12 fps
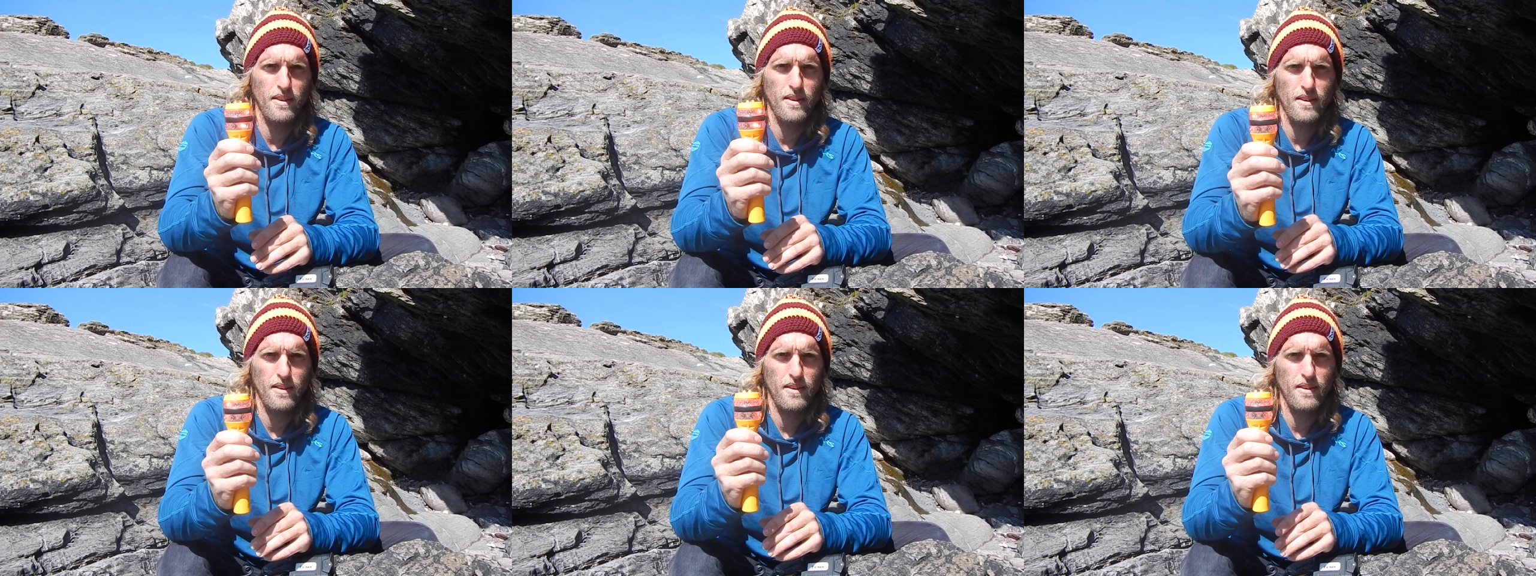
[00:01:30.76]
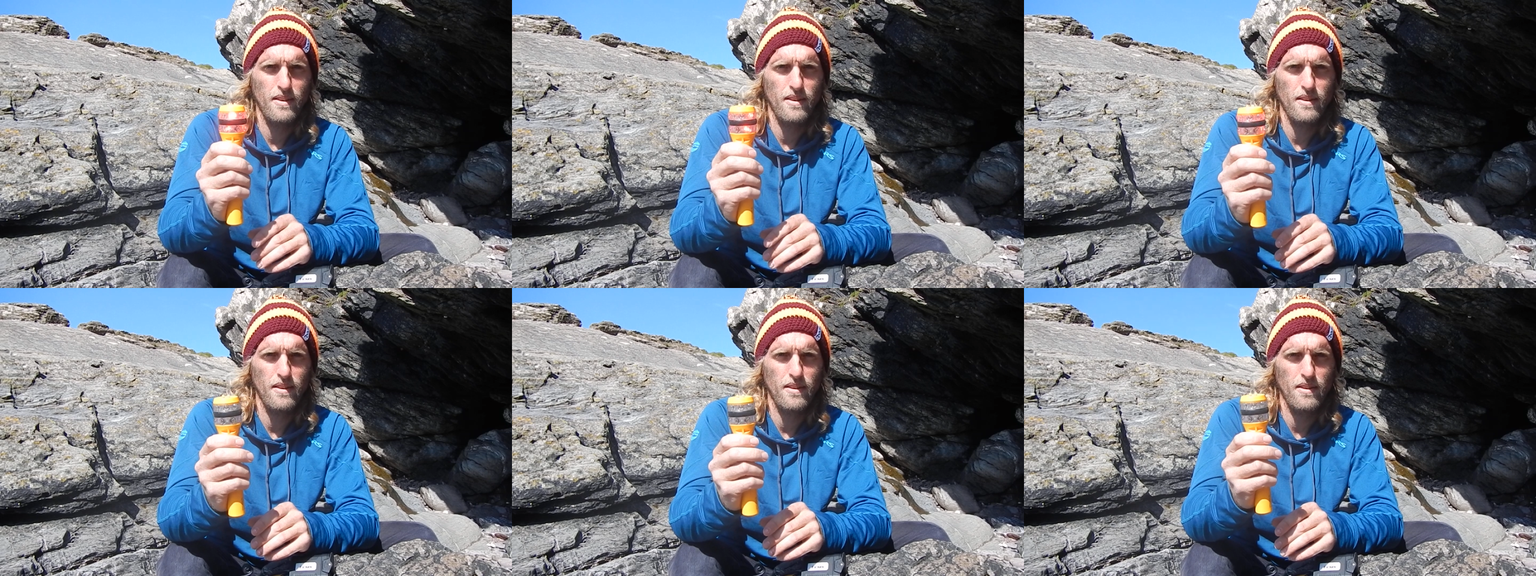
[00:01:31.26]

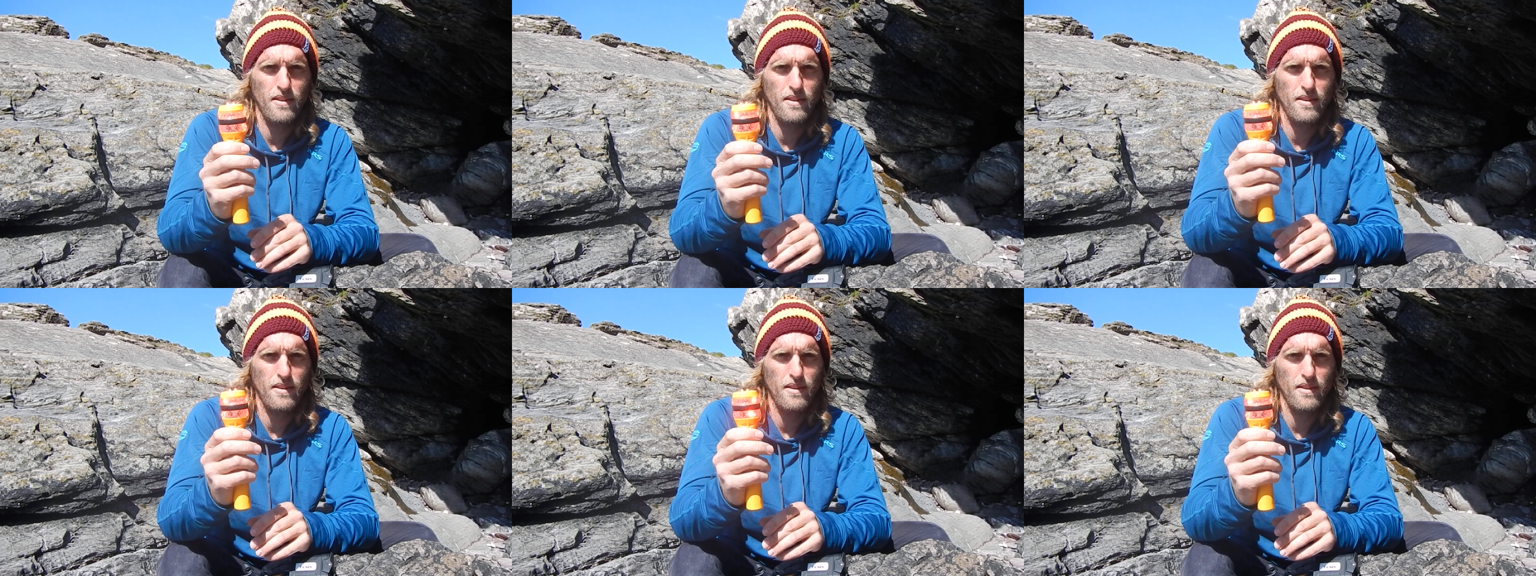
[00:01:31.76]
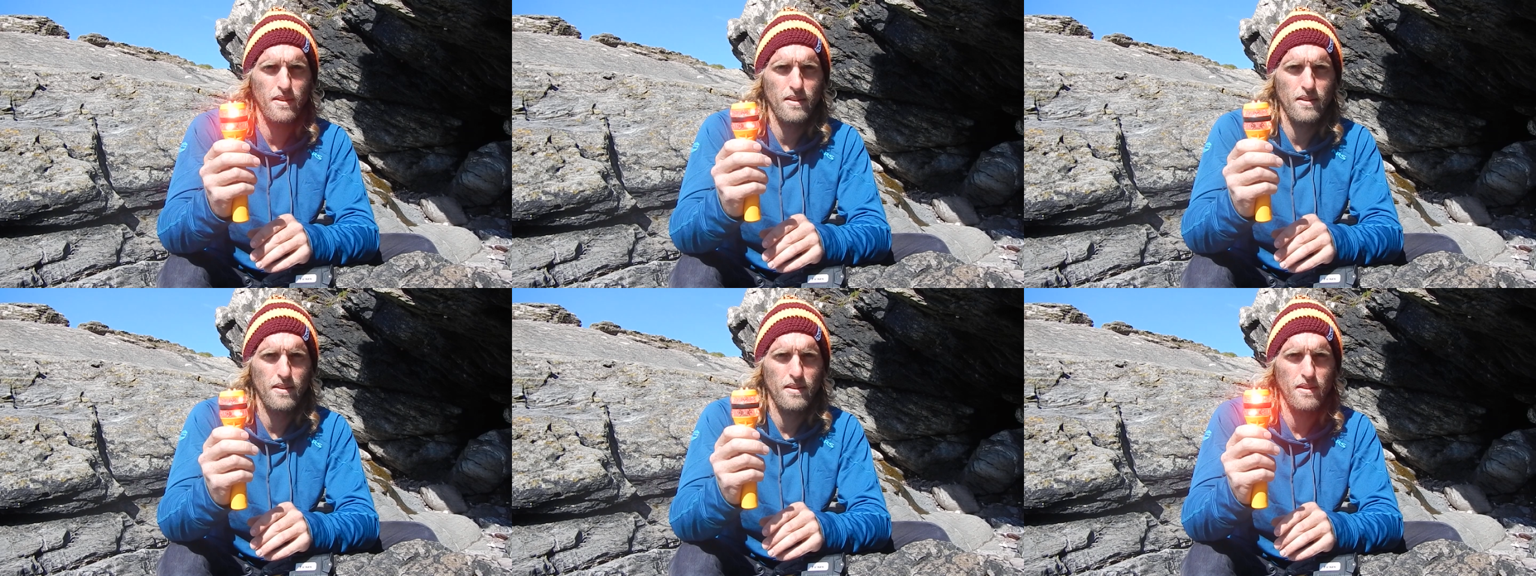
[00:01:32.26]

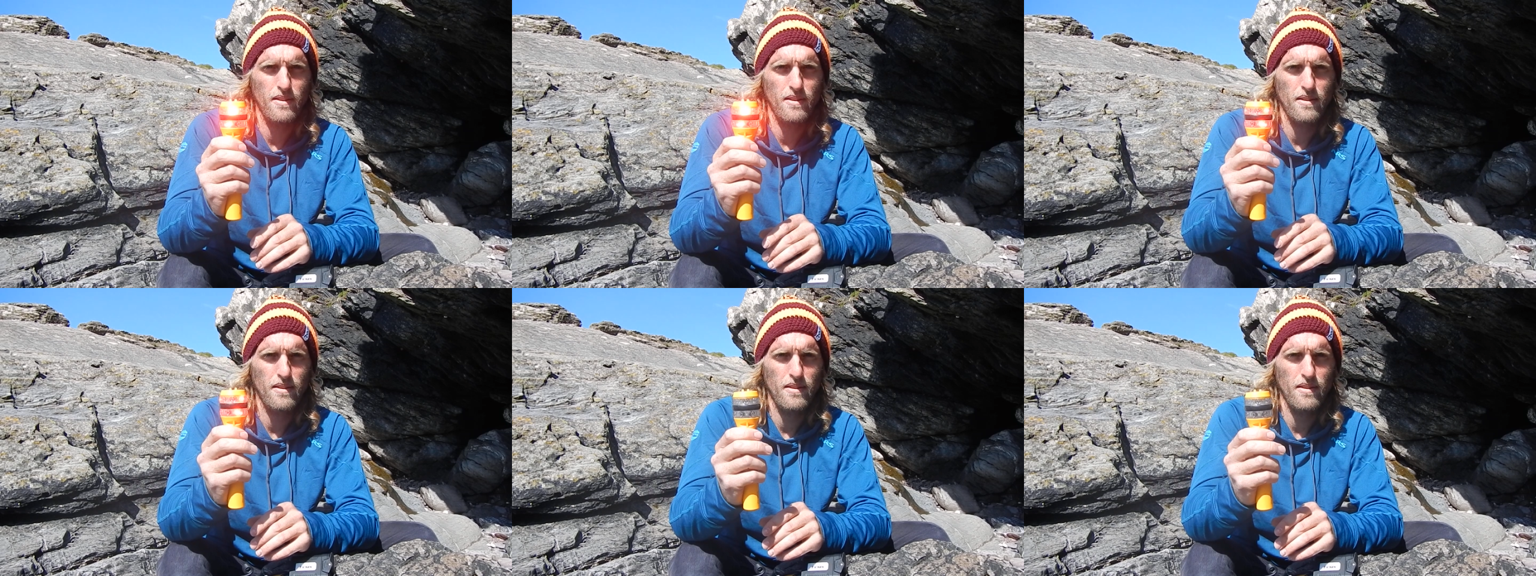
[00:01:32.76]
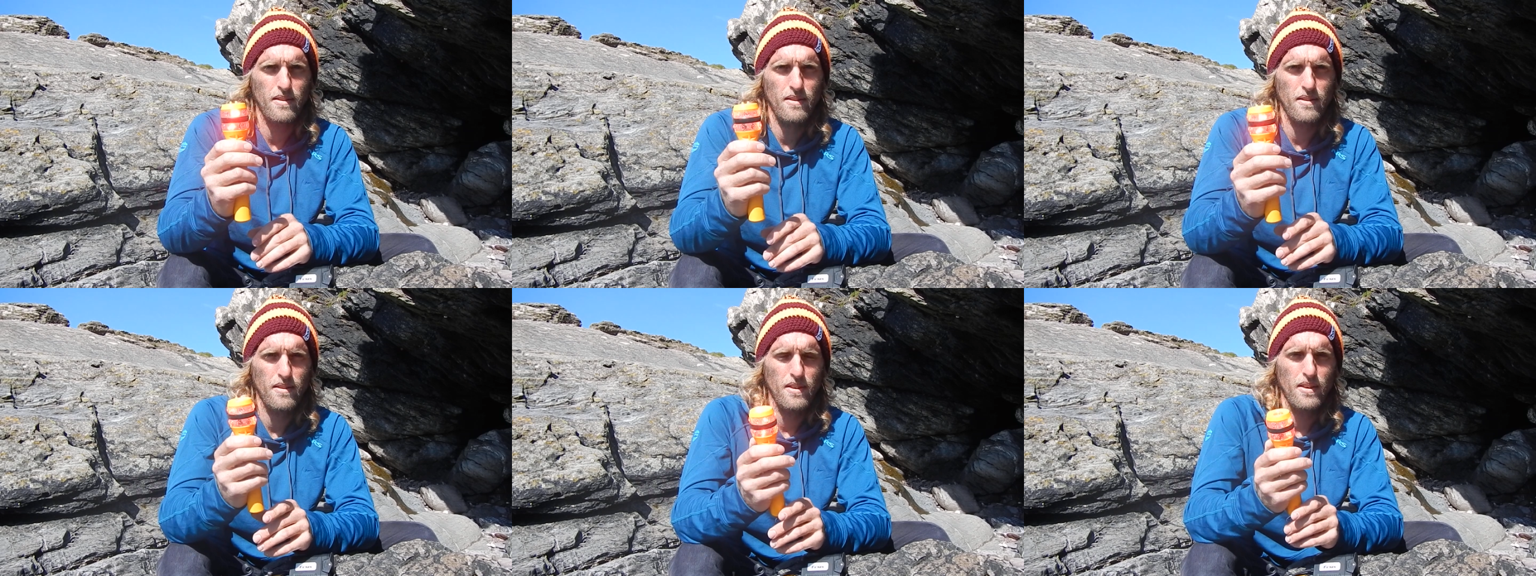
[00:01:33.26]

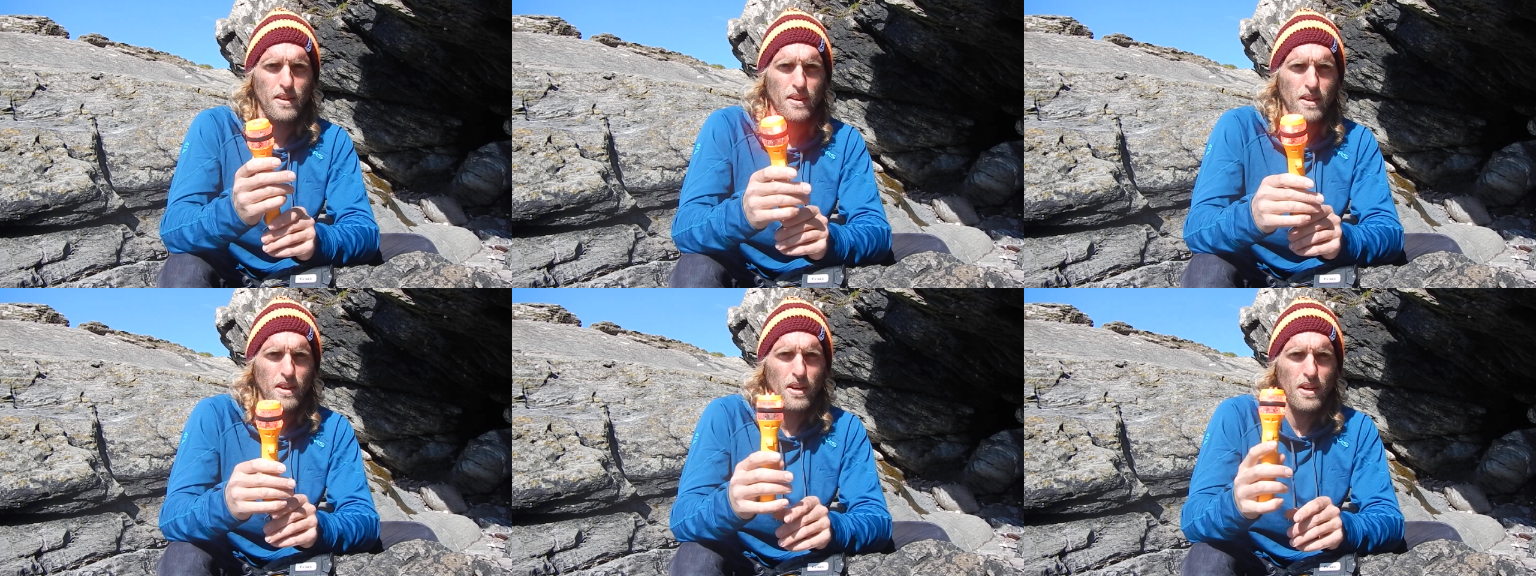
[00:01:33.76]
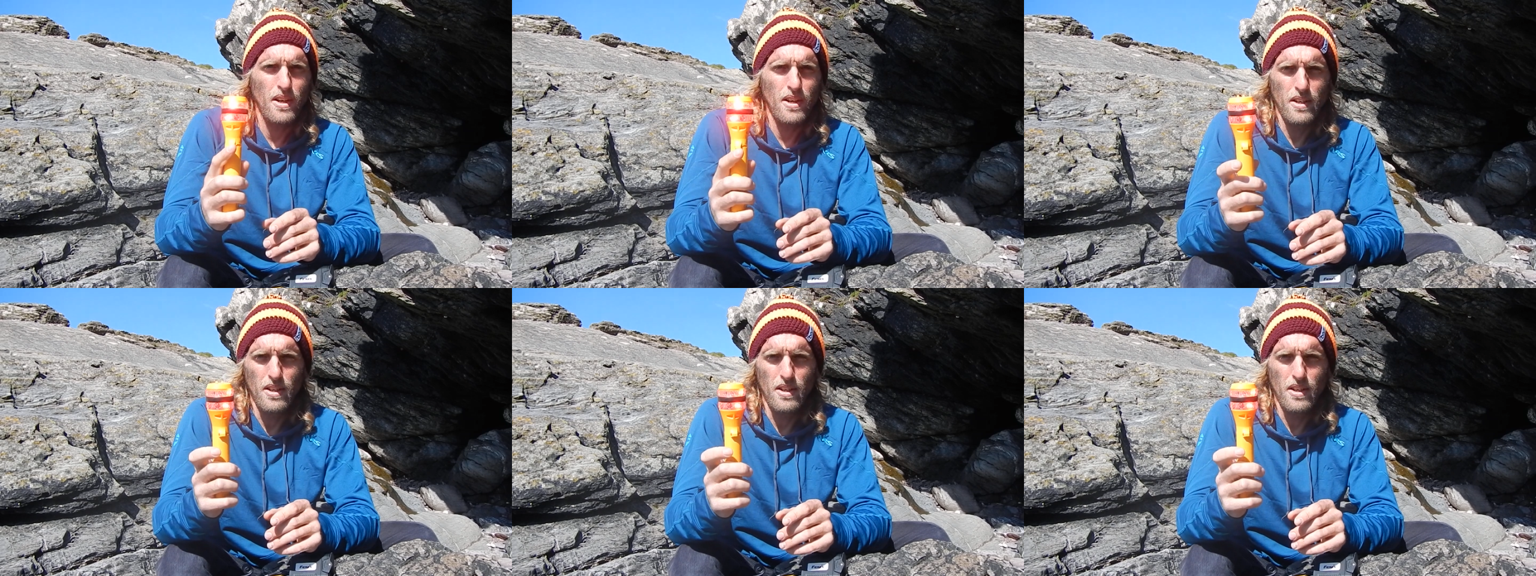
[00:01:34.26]
(silence)